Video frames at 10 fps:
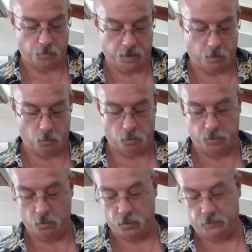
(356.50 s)
that will
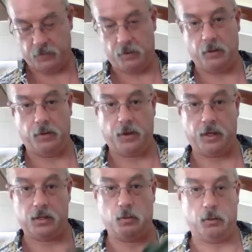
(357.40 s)
be one of the
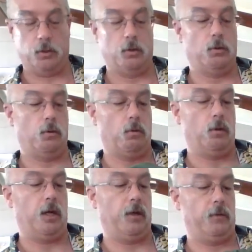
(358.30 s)
things that we'll
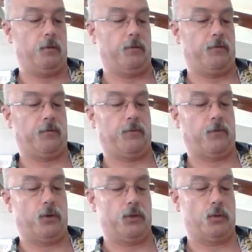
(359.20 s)
do either the
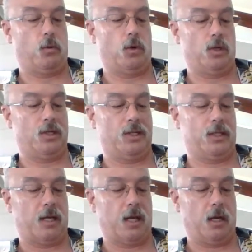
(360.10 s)
first or
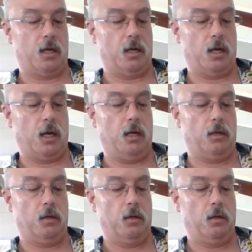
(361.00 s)
second night